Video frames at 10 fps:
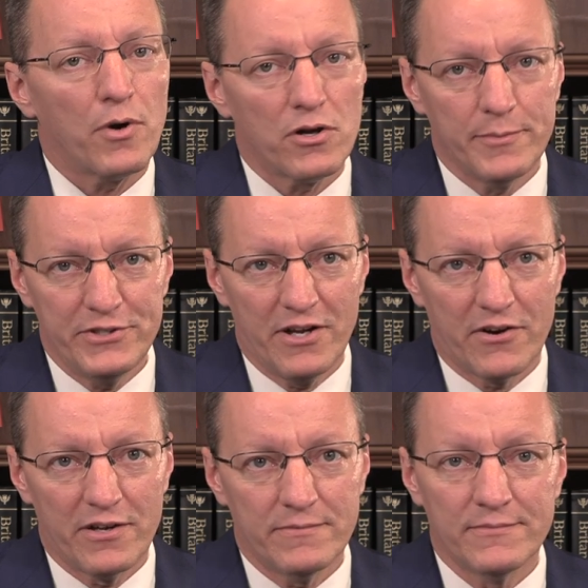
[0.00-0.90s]

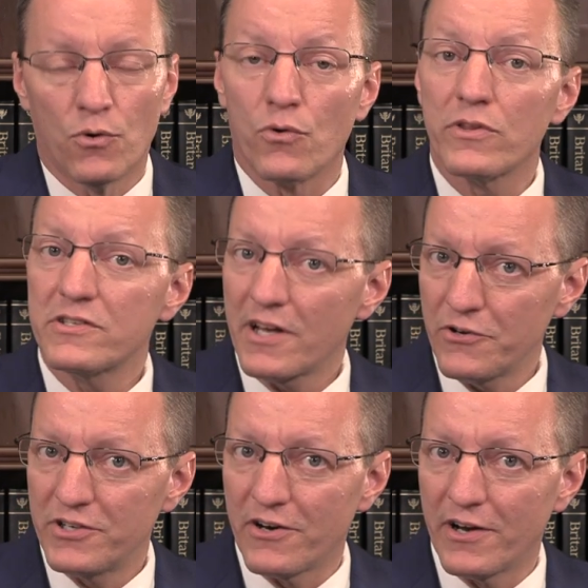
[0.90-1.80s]
parliamentarian or the
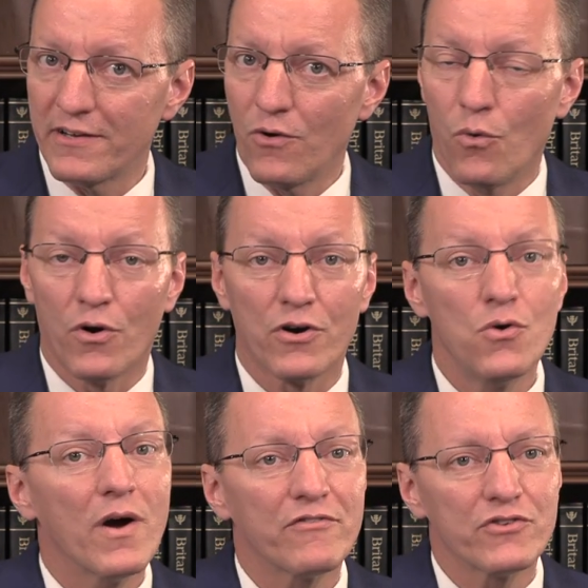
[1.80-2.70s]
secretary or
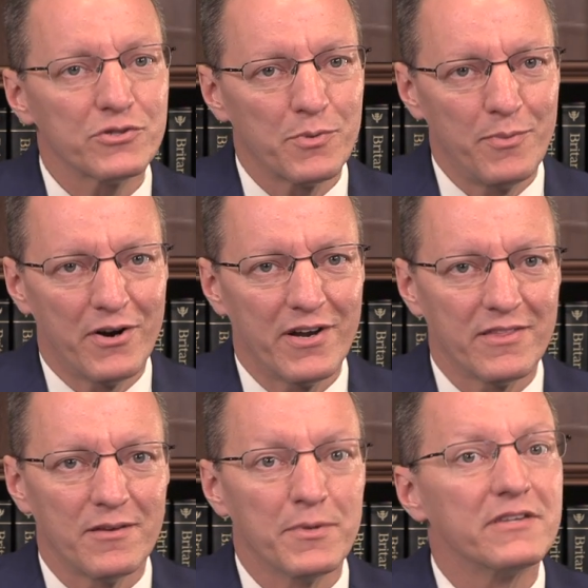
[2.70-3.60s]
whoever is preparing
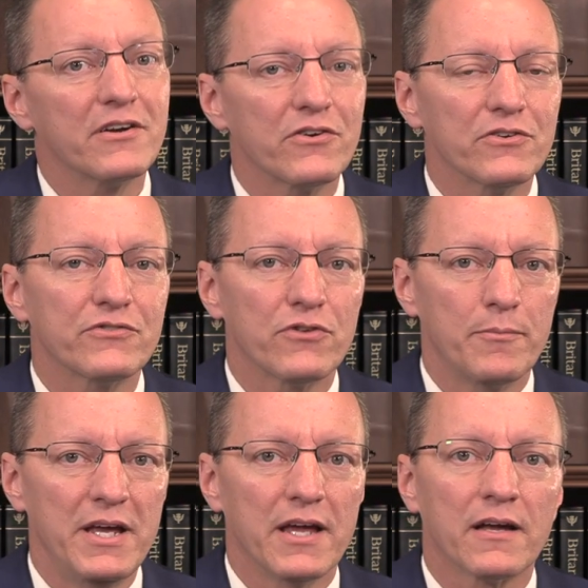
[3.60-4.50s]
the materials for the
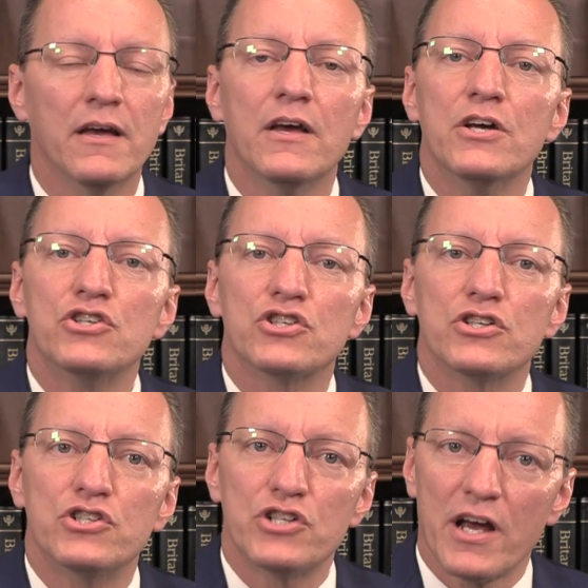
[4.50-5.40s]
meeting
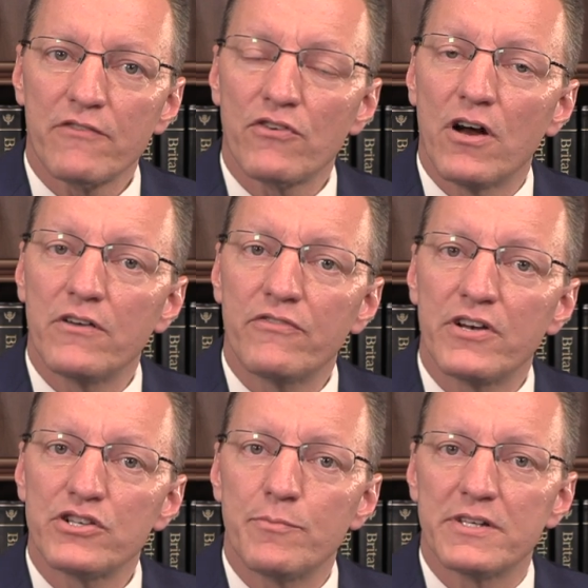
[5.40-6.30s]
should check for
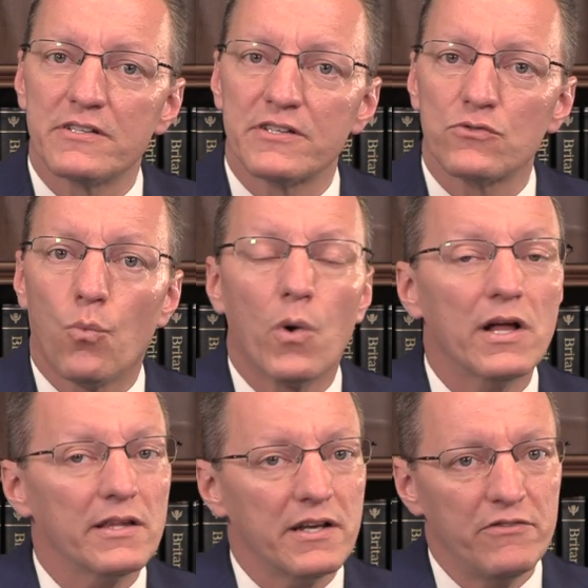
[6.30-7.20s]
unfinished business
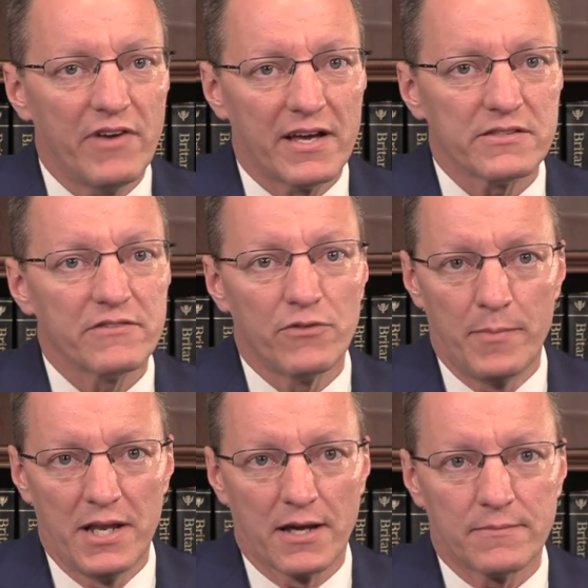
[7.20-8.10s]
well in advance of the
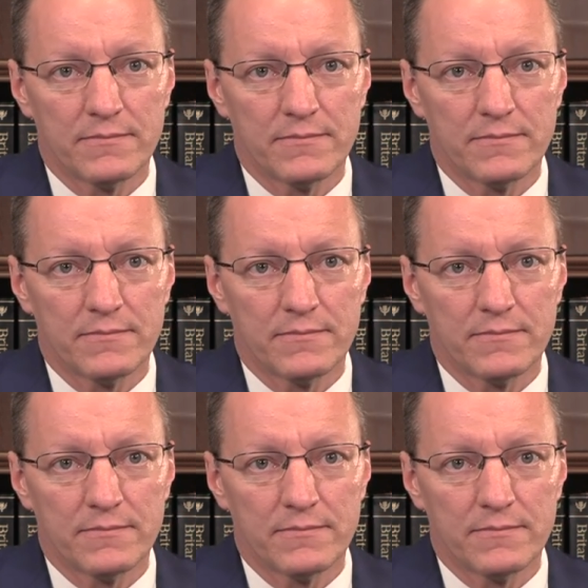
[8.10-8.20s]
meeting.